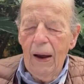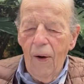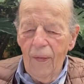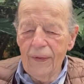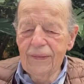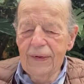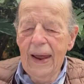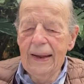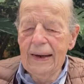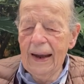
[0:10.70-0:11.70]
On this
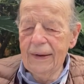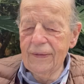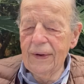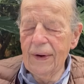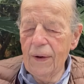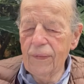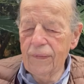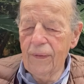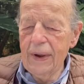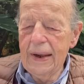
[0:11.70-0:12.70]
day in
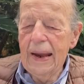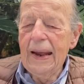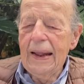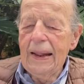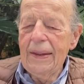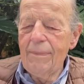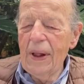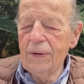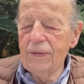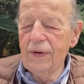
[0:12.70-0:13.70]
1903, the
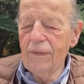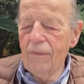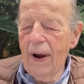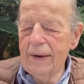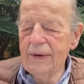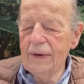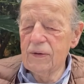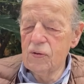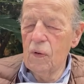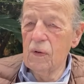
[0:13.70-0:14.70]
Belgian writer
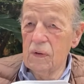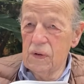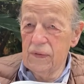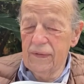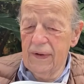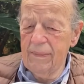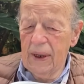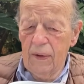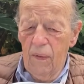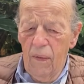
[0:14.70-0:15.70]
Georges
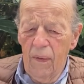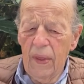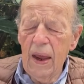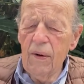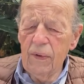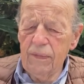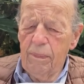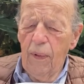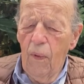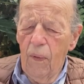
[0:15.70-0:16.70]
Simenon was
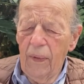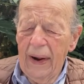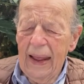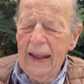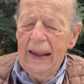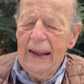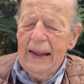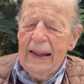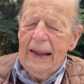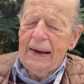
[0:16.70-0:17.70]
born.
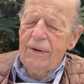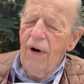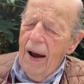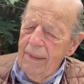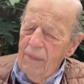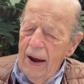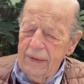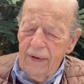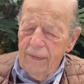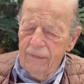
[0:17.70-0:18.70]
Crime
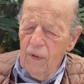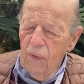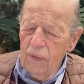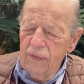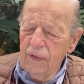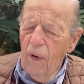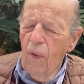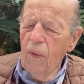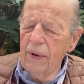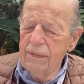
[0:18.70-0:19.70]
writer, of course,
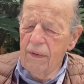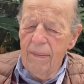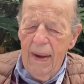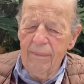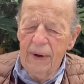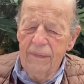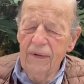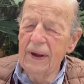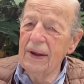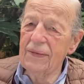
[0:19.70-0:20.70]
always remembered
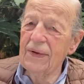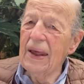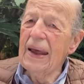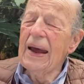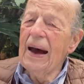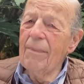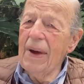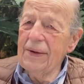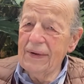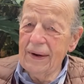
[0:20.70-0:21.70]
for his
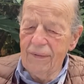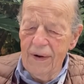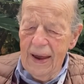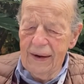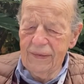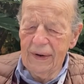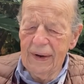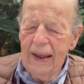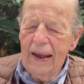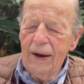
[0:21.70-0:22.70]
amazing creation,
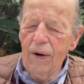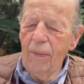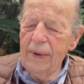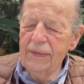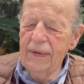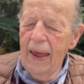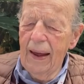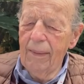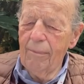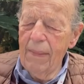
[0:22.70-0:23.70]

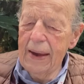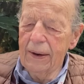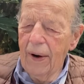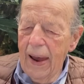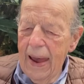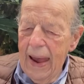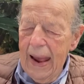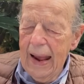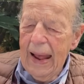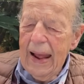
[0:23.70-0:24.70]
Commissaire Maigret,